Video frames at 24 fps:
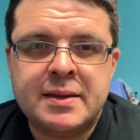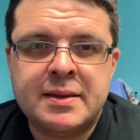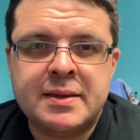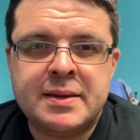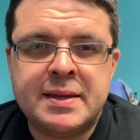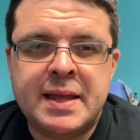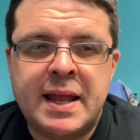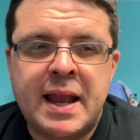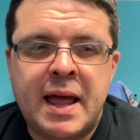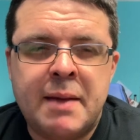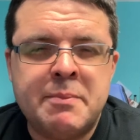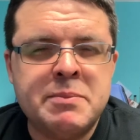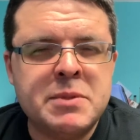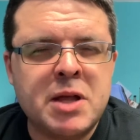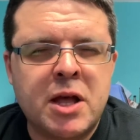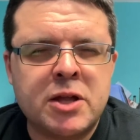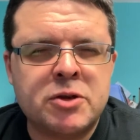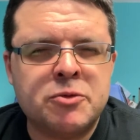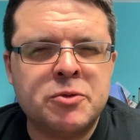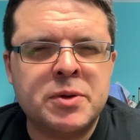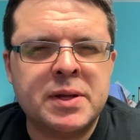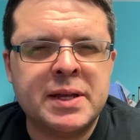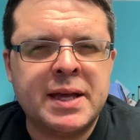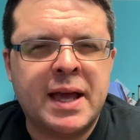then I'm not
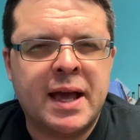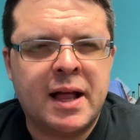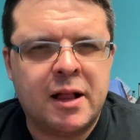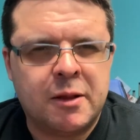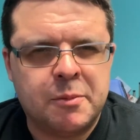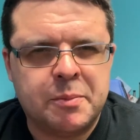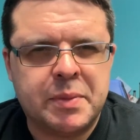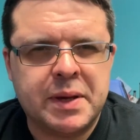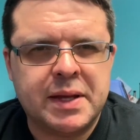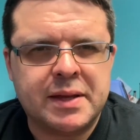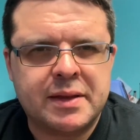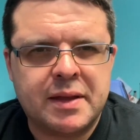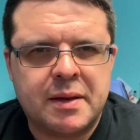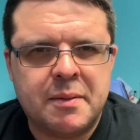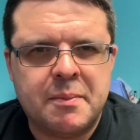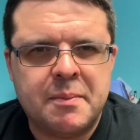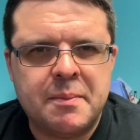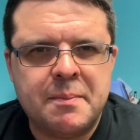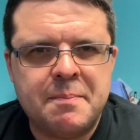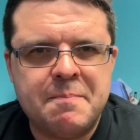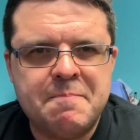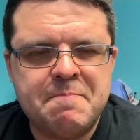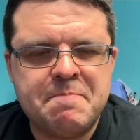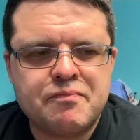really helping them.
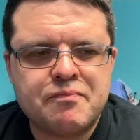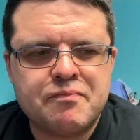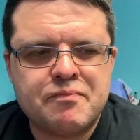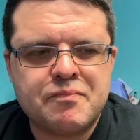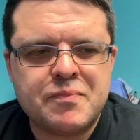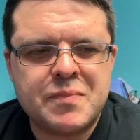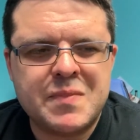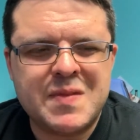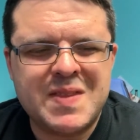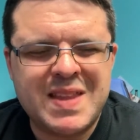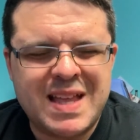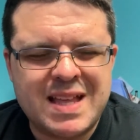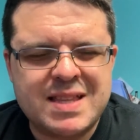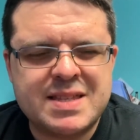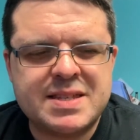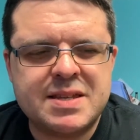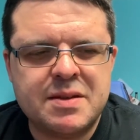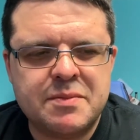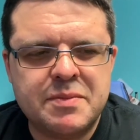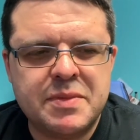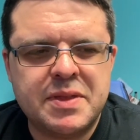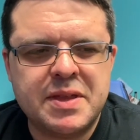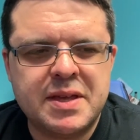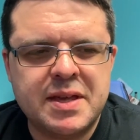And that's
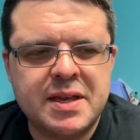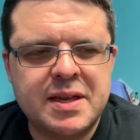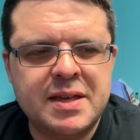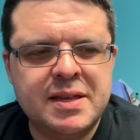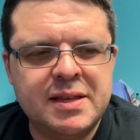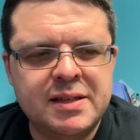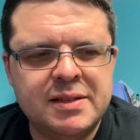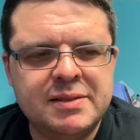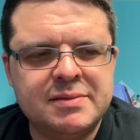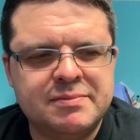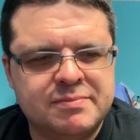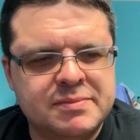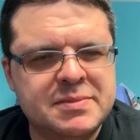something